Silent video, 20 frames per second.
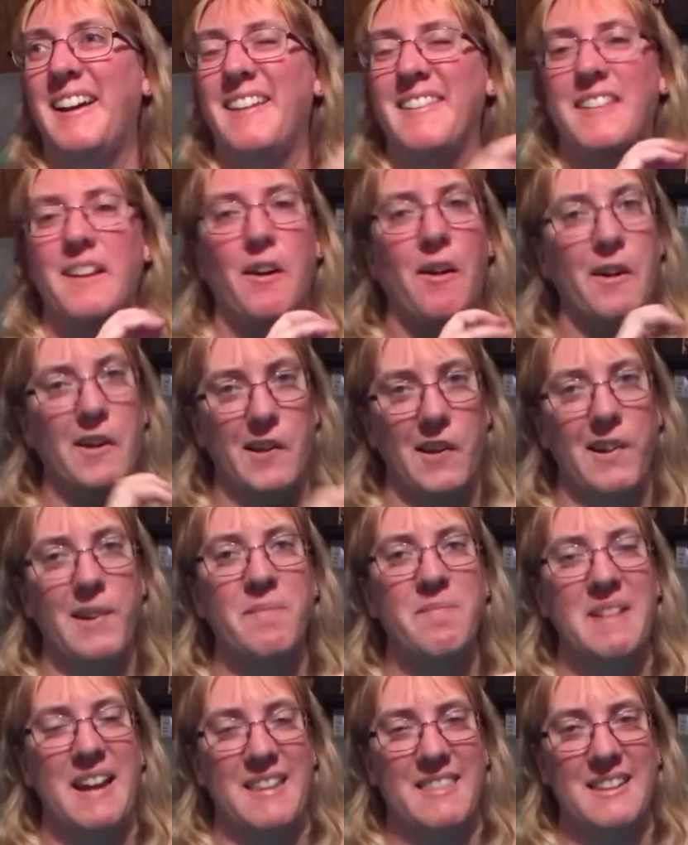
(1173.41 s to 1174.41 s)
there are good
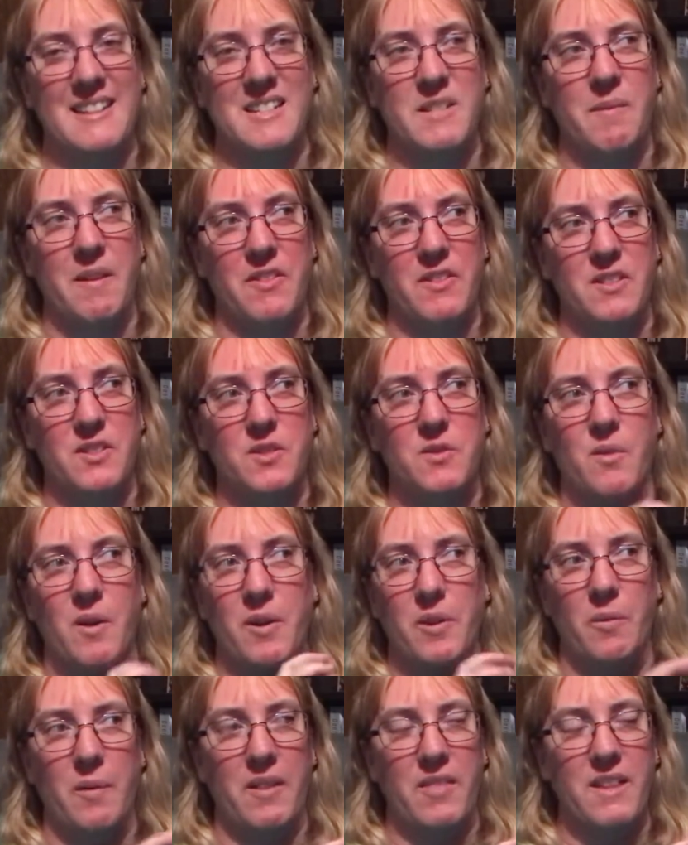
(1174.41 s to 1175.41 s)
and bad things about this story,
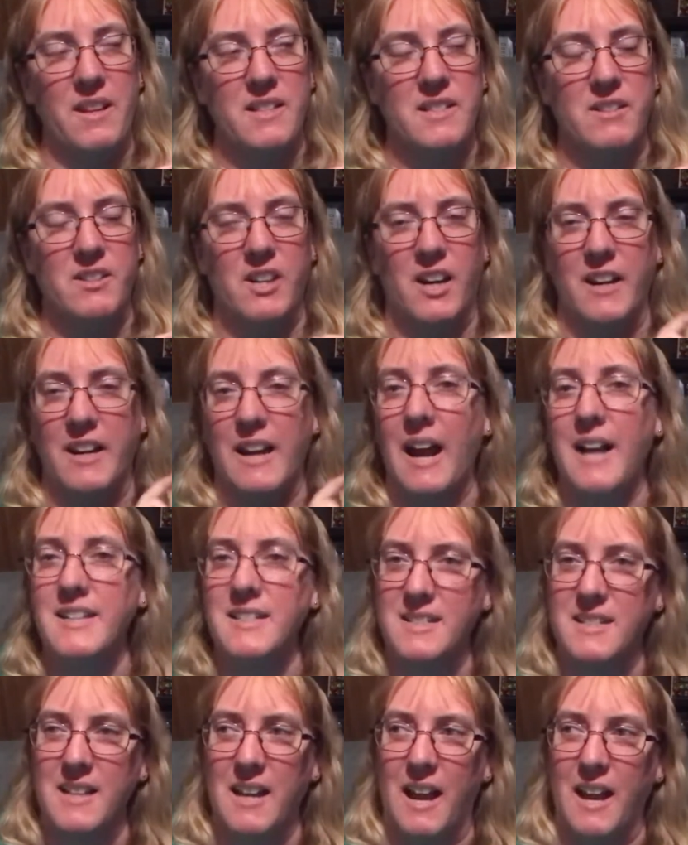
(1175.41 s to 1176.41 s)
the way things have gone.
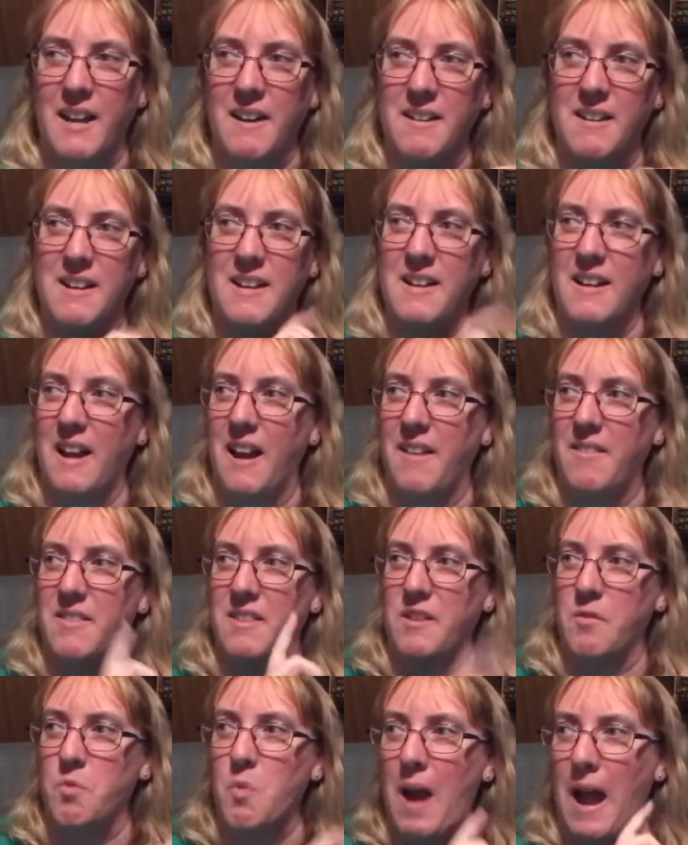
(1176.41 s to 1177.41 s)

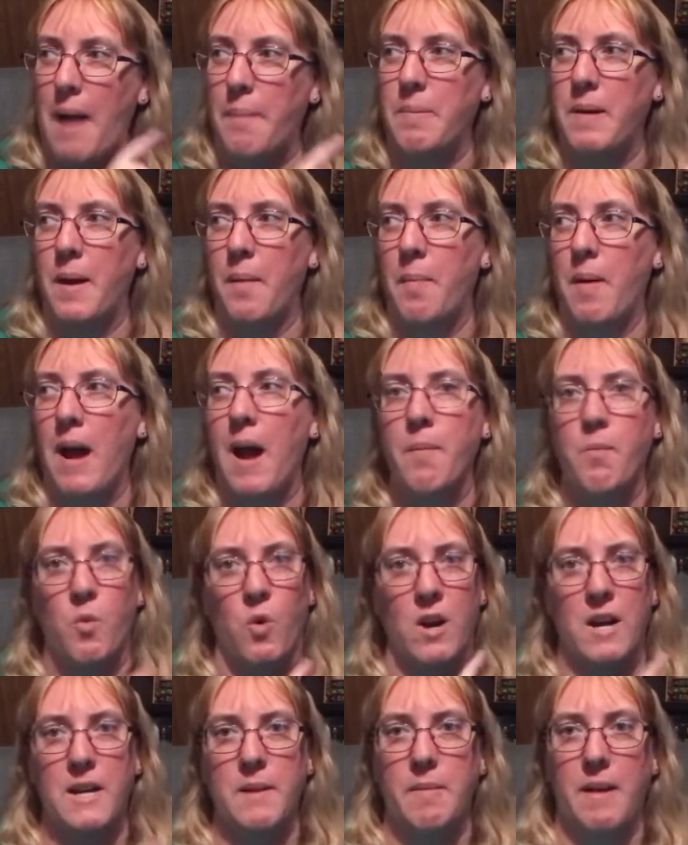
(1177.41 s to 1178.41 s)
The wrap up, I'm
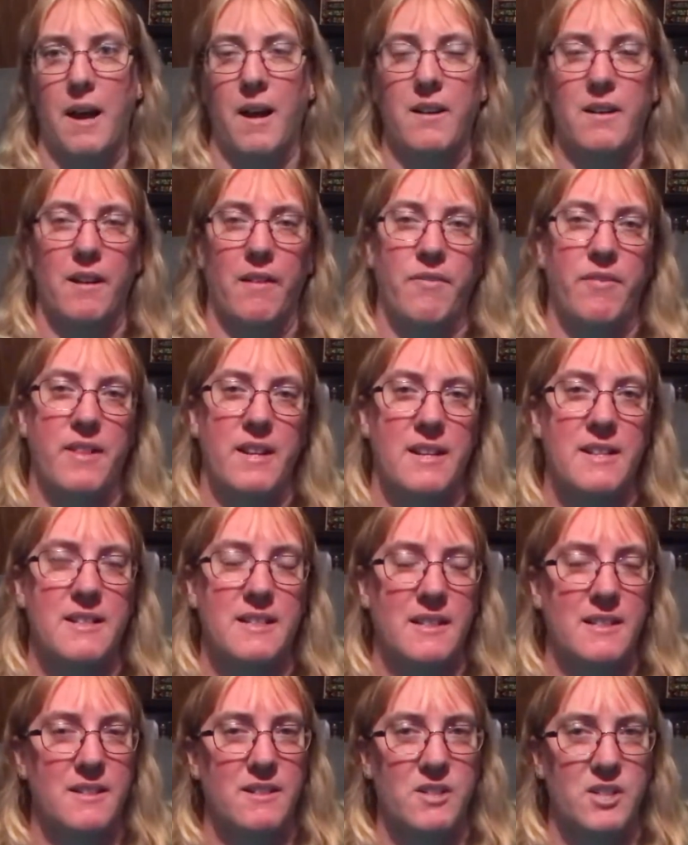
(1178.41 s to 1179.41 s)
worried about of things
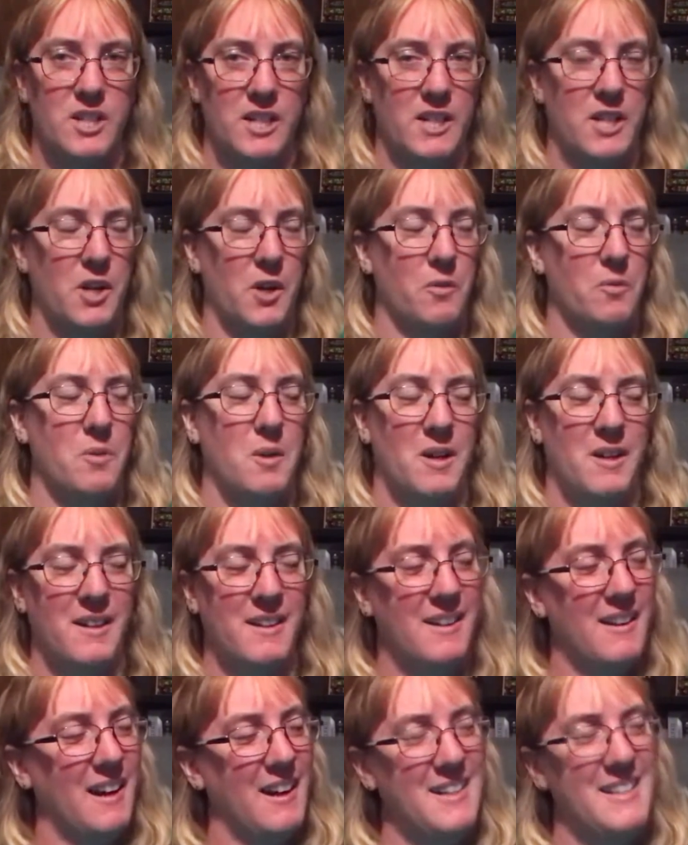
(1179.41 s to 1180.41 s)
that are going to go
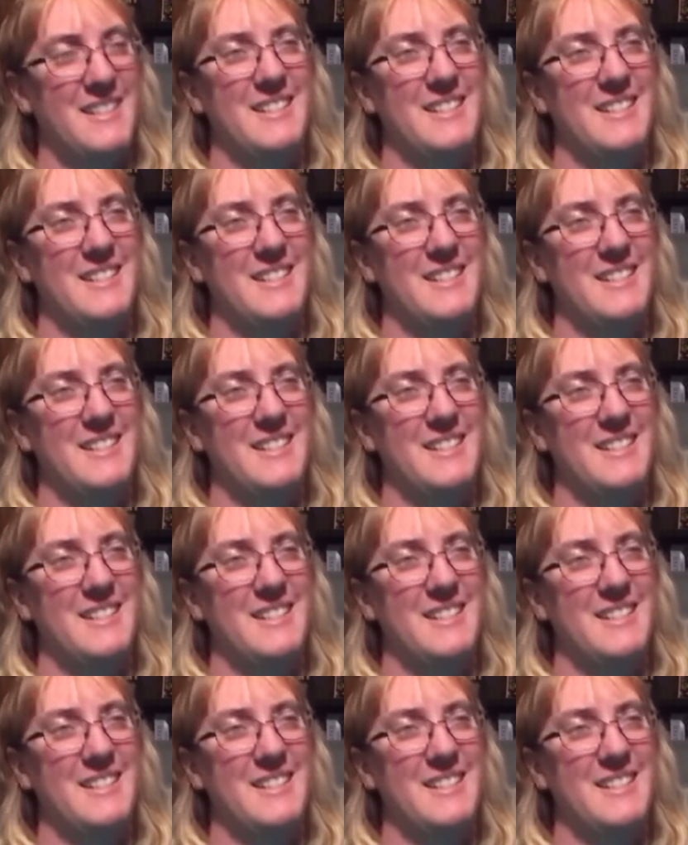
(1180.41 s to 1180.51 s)
wrong. I